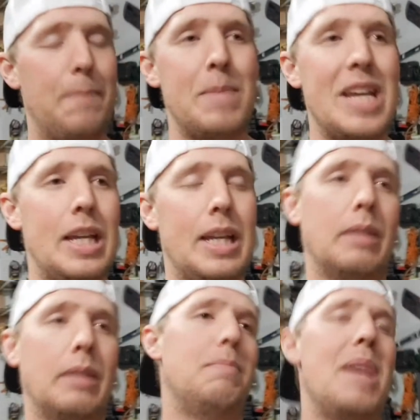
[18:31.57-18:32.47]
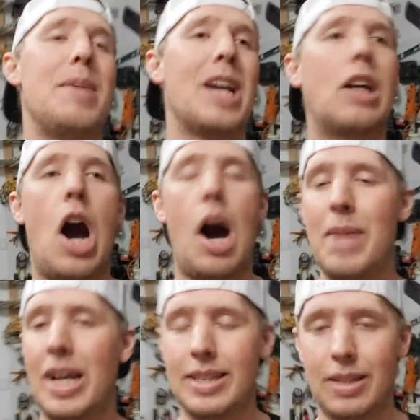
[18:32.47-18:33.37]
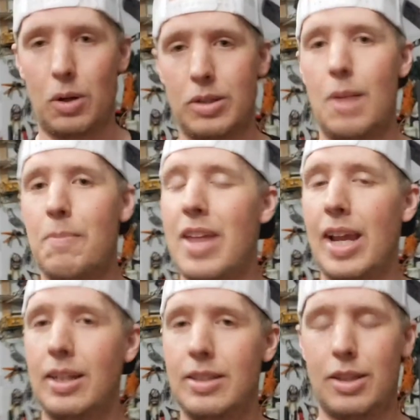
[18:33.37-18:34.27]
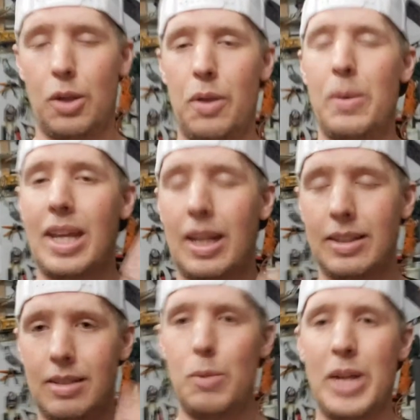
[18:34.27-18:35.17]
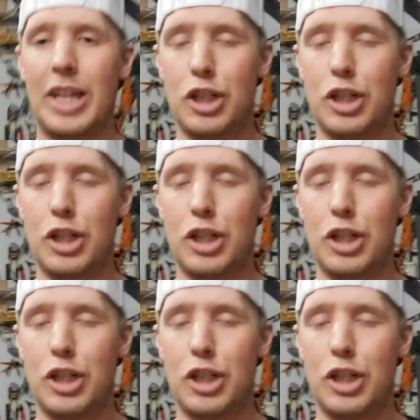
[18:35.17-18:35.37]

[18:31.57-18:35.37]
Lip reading: me maybe a comment or something so that we can